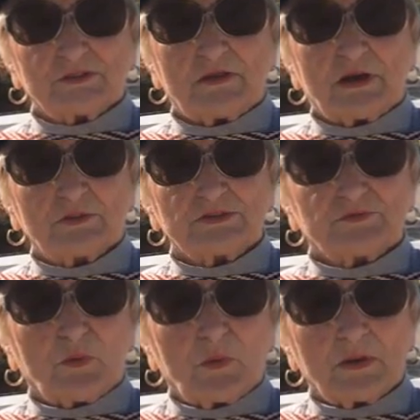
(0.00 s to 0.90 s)
so that
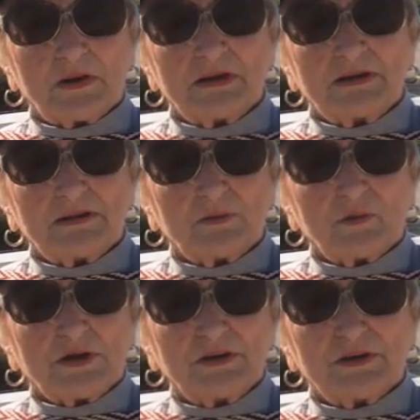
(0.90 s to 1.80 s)
was four
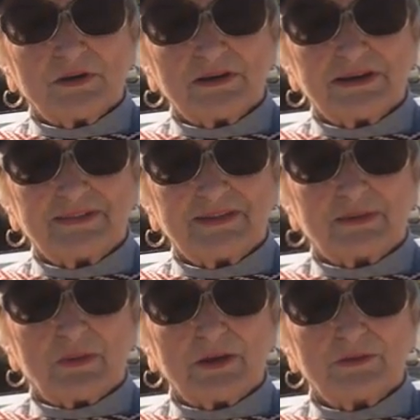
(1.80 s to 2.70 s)
in one year, and
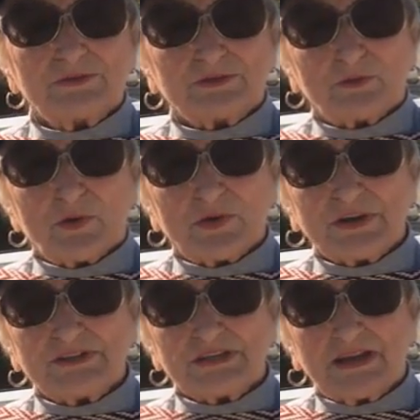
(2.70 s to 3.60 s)
then my own
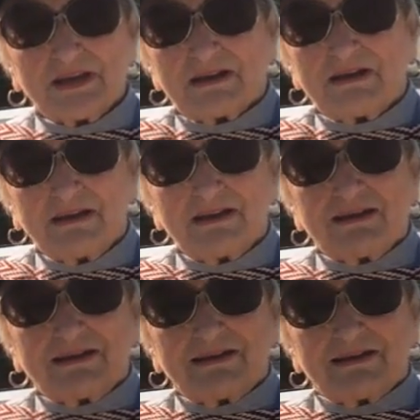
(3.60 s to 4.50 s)
sororities. Yeah.
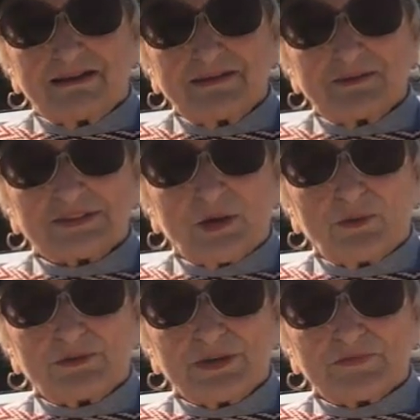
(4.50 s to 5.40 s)
Yeah it was a
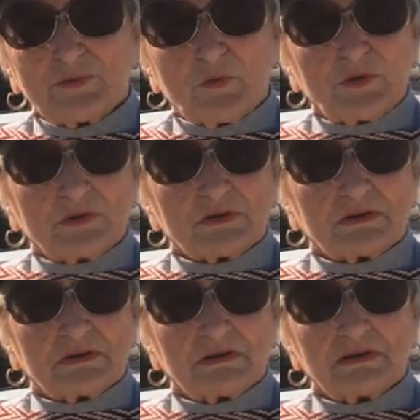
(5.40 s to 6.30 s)
whole different
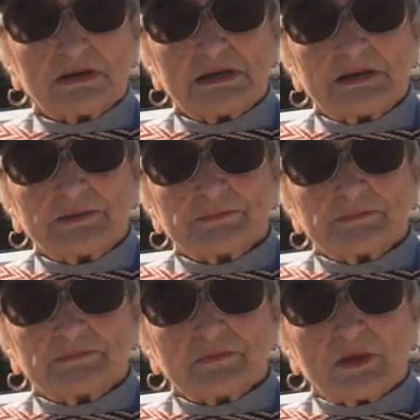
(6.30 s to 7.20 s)
world.
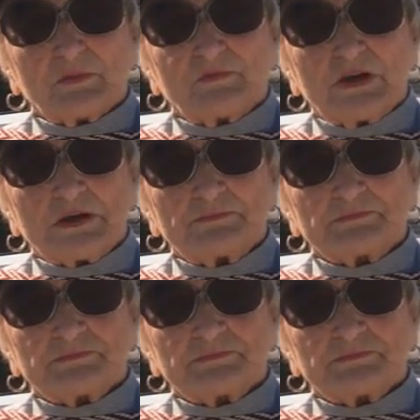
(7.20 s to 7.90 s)
No fun.